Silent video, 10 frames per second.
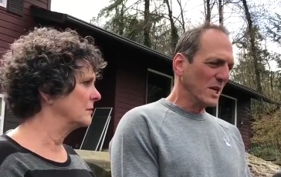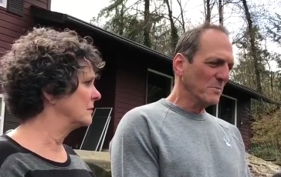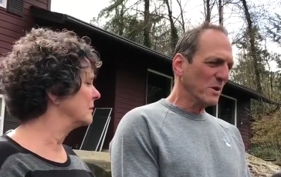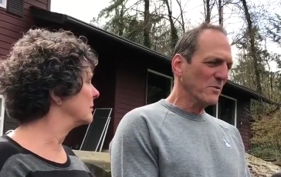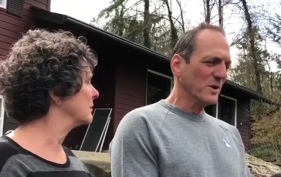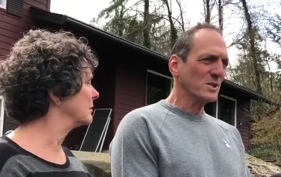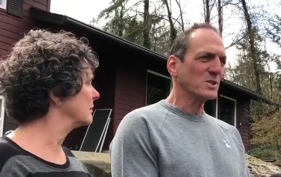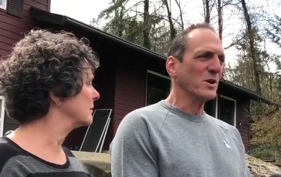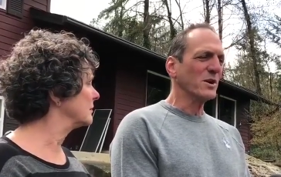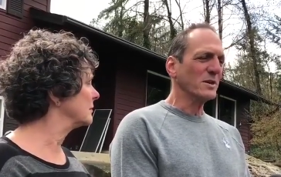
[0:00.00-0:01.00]
Speaker 1: over and
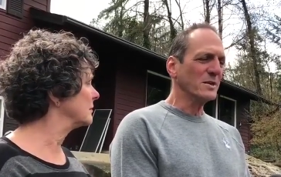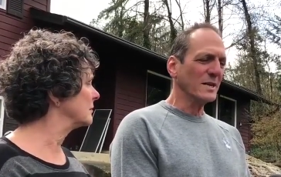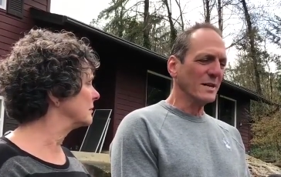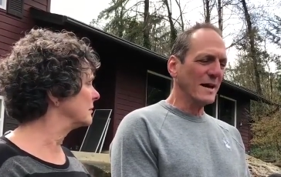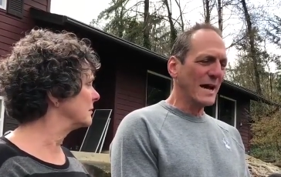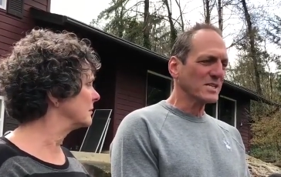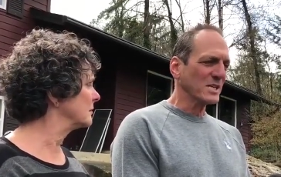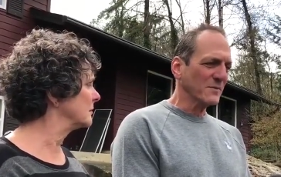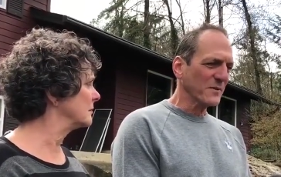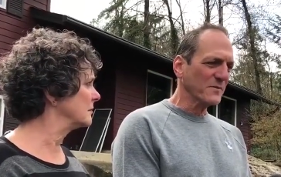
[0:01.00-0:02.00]
started uh,
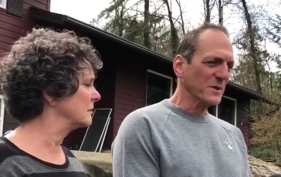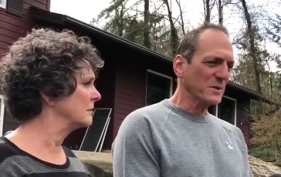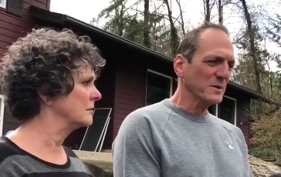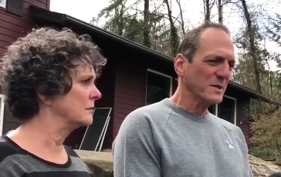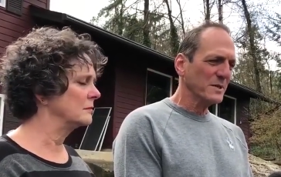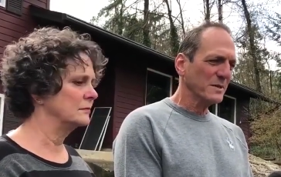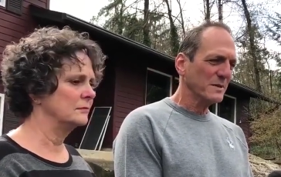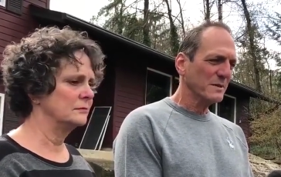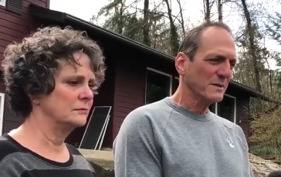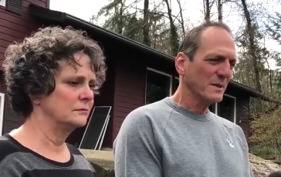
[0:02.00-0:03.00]
asking for food.
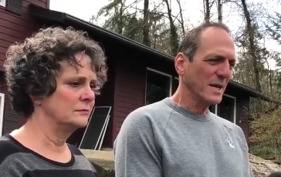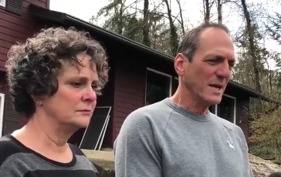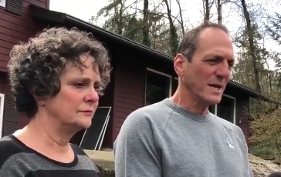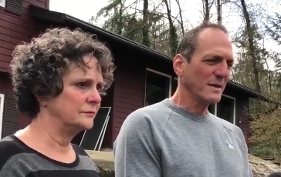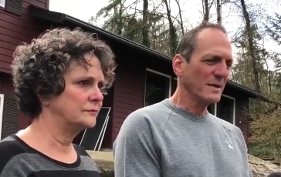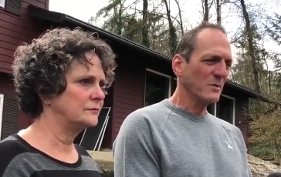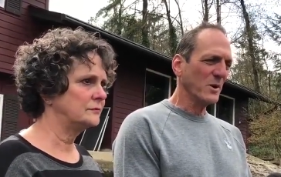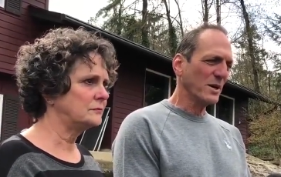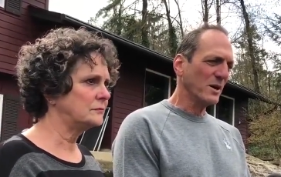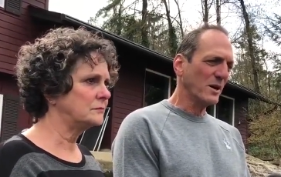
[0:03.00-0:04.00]
And it
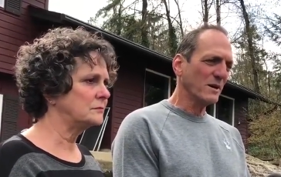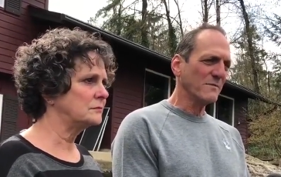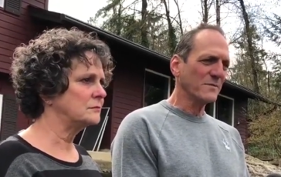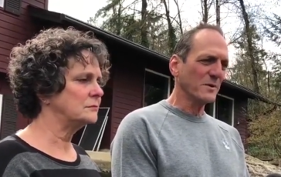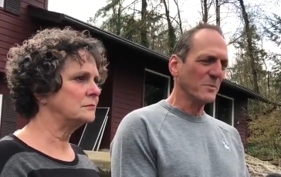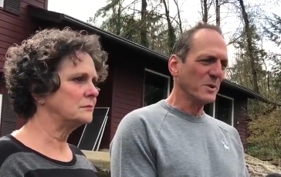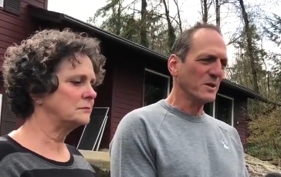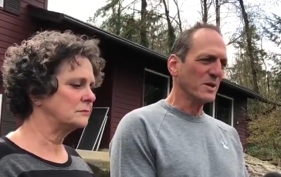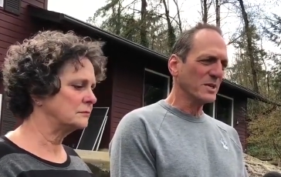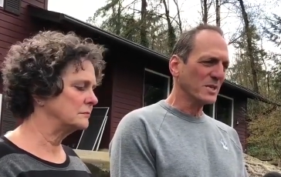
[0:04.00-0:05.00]
went on for a
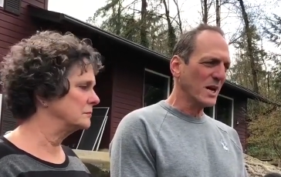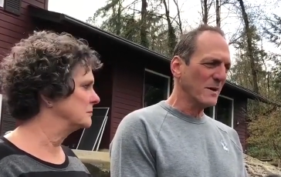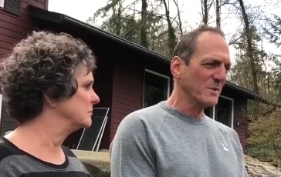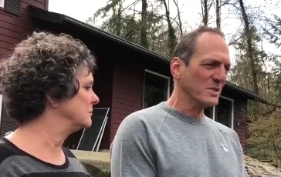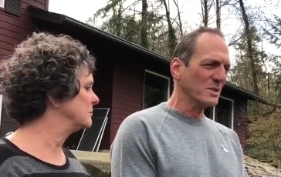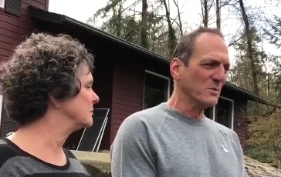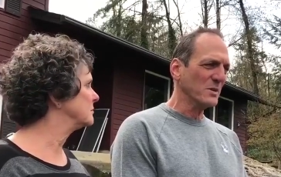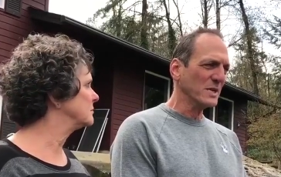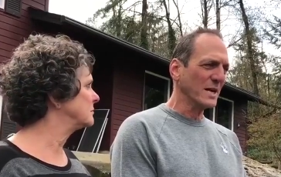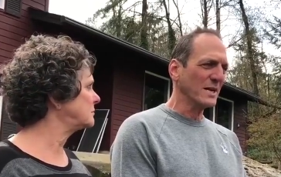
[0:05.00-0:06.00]
period of time until we
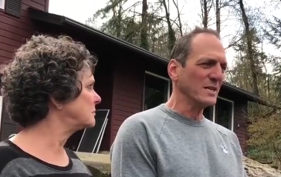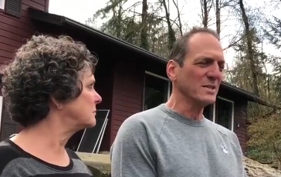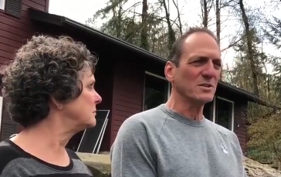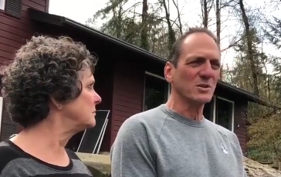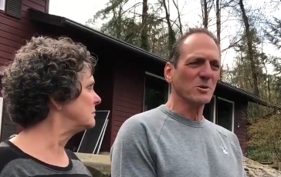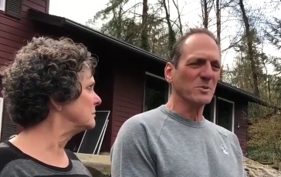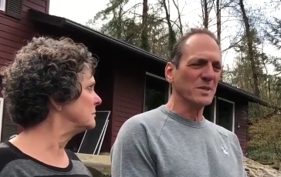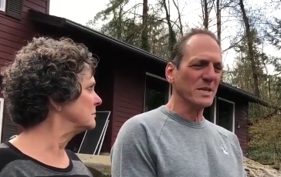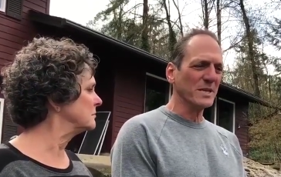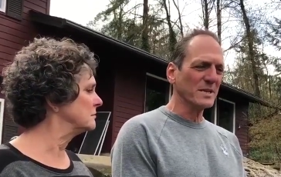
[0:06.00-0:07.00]
kind of determined
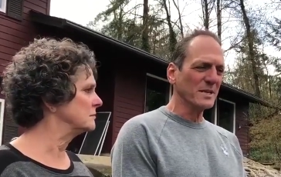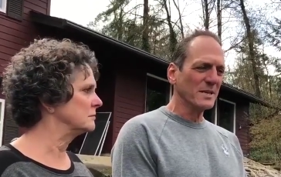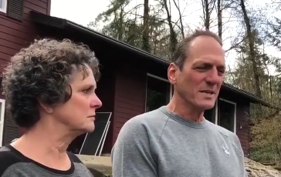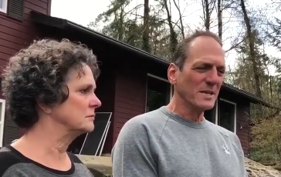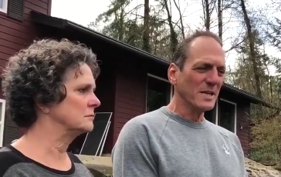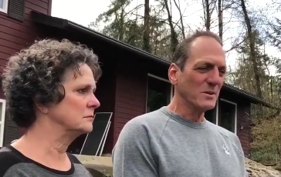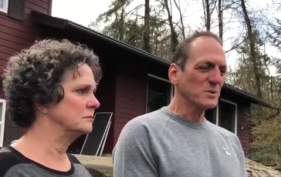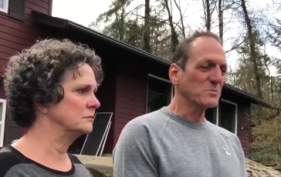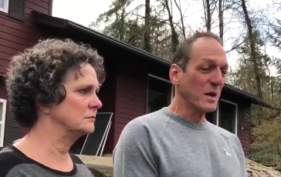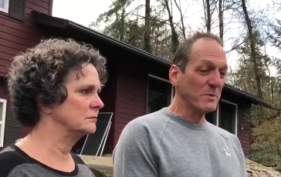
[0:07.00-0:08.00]
that he was
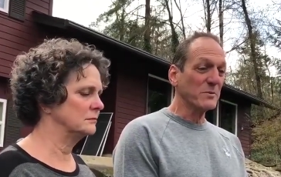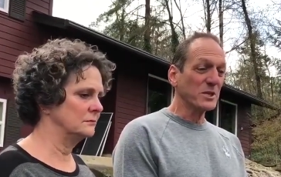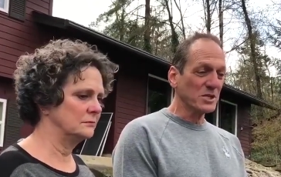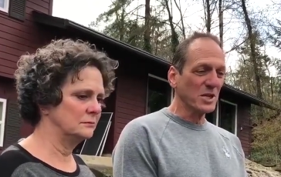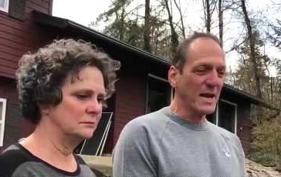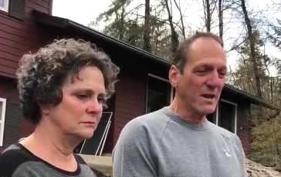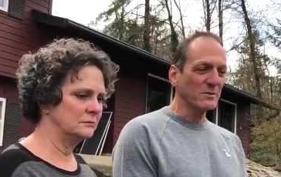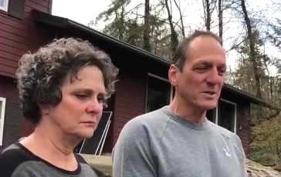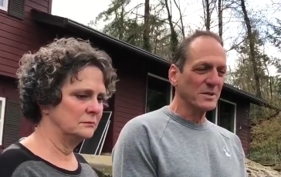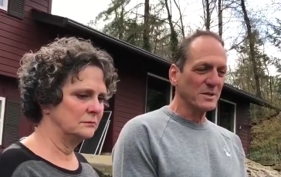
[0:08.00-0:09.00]
probably reaching out.
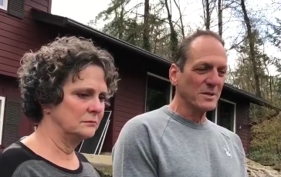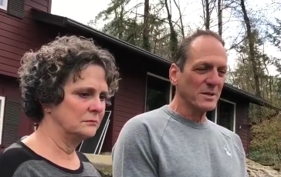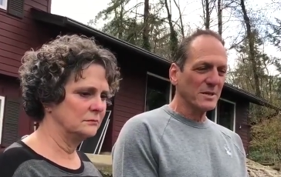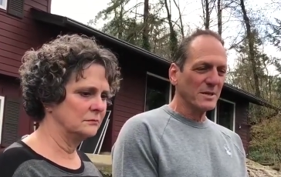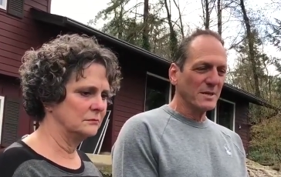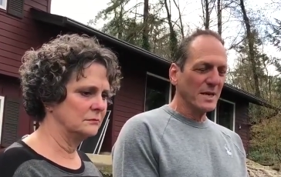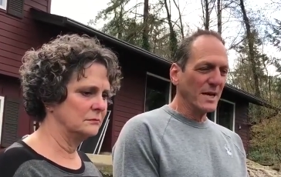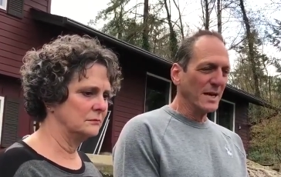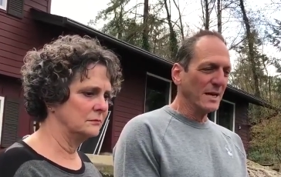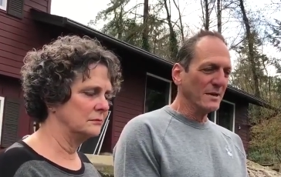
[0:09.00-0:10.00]

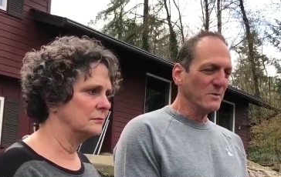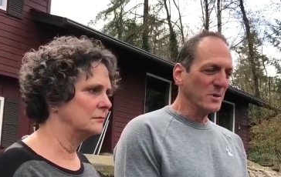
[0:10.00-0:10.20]
And we